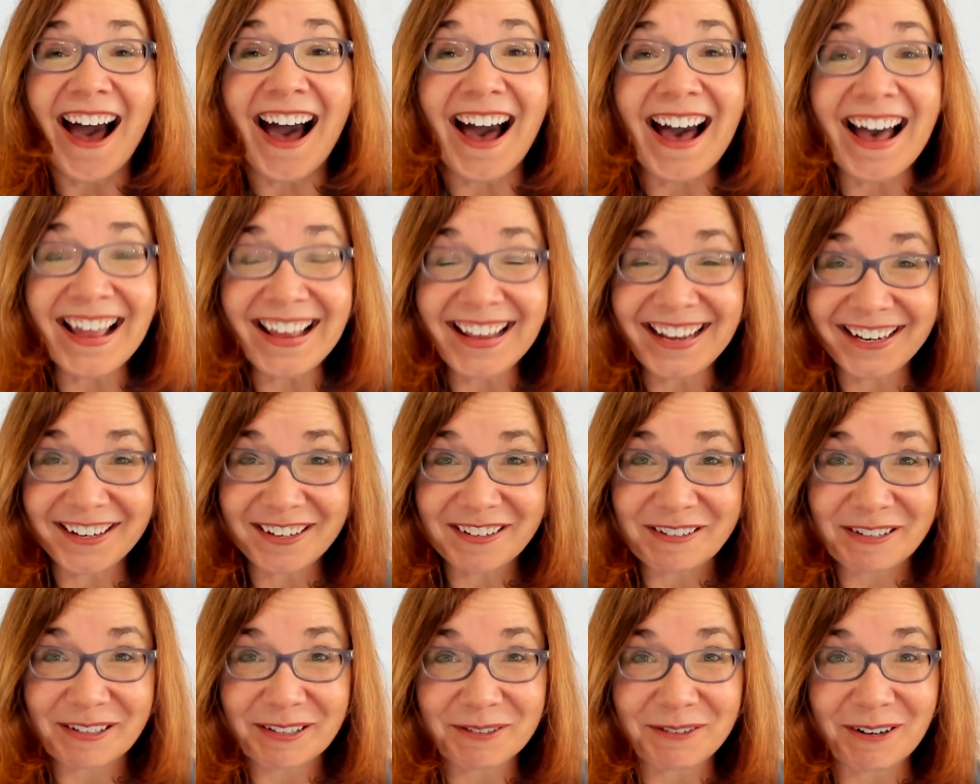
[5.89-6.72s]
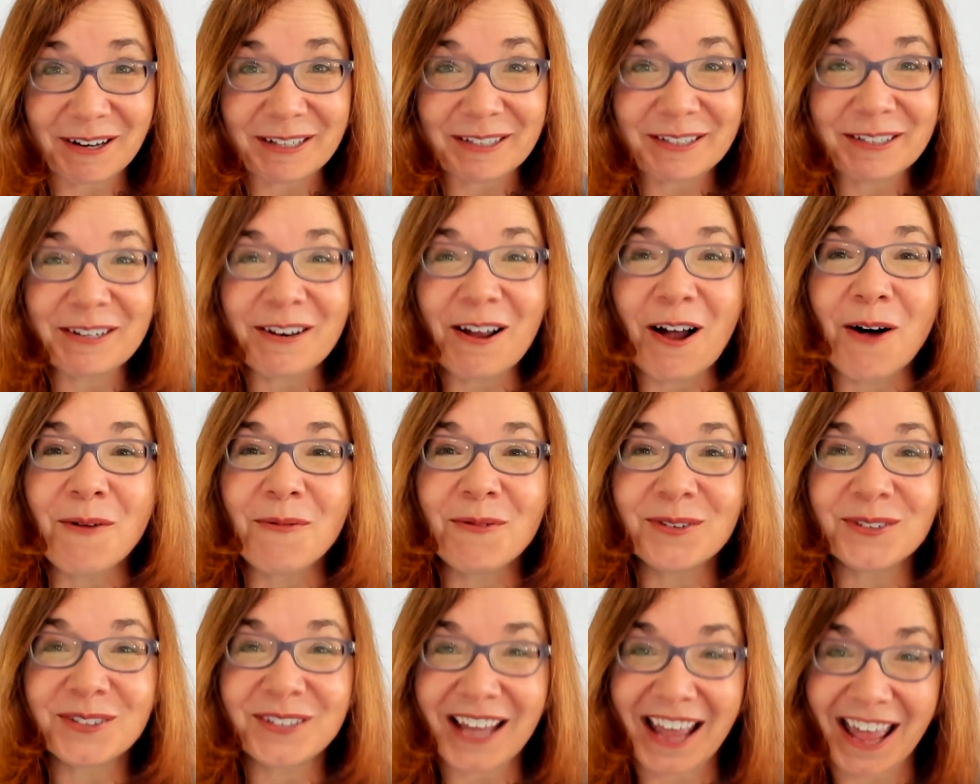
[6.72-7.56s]
I hear this question
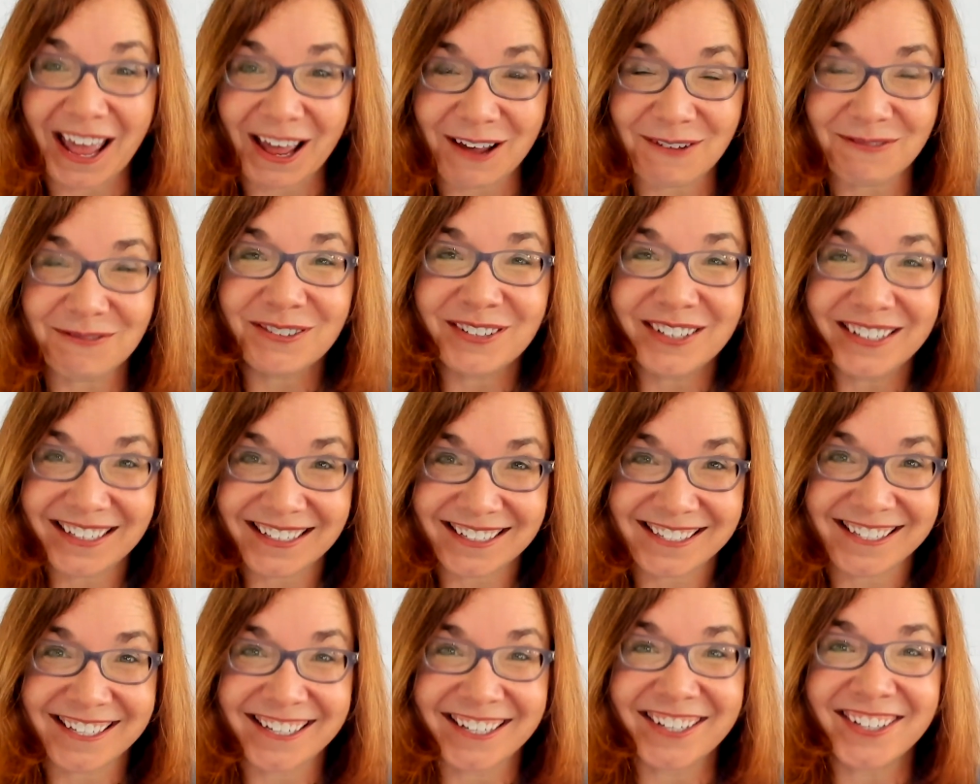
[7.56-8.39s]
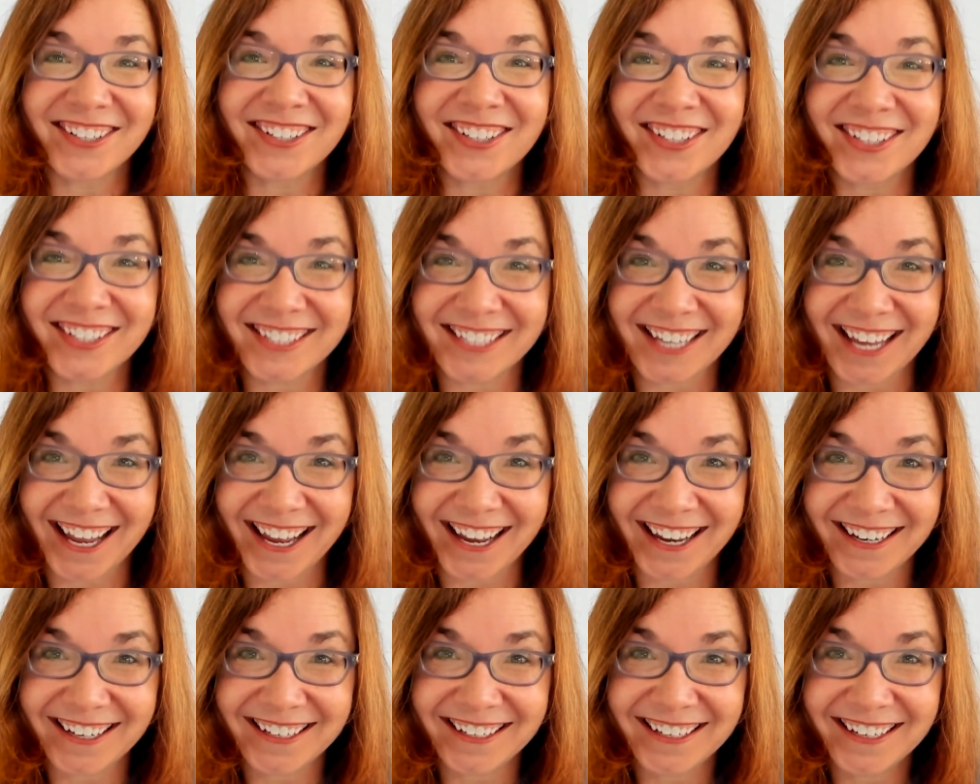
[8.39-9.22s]
almost every single
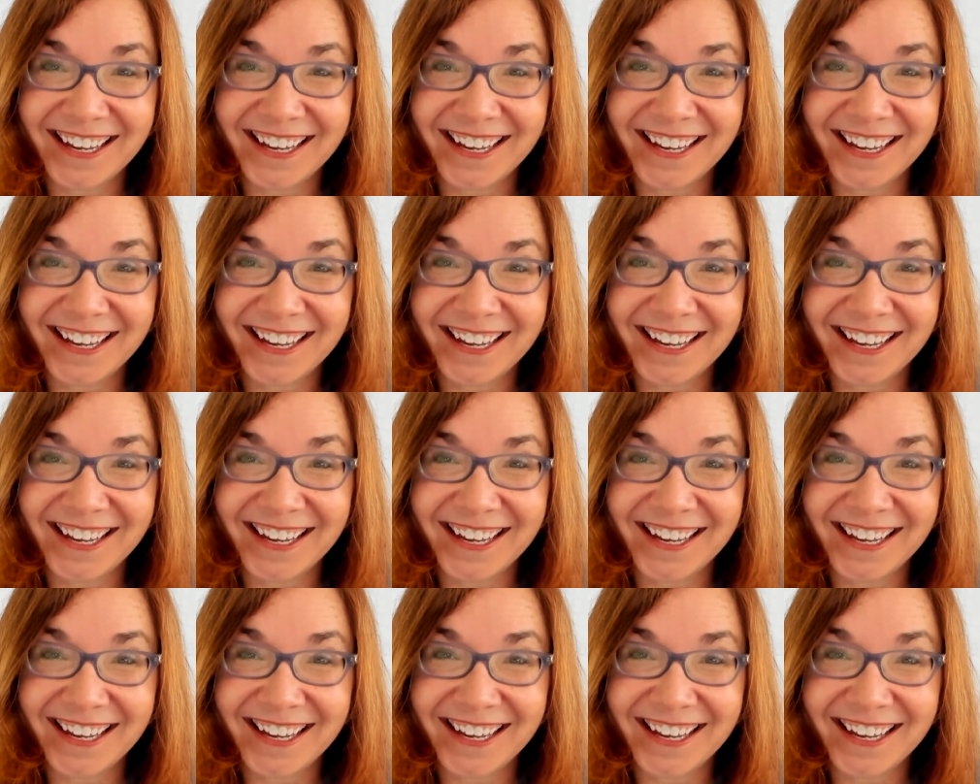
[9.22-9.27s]
day.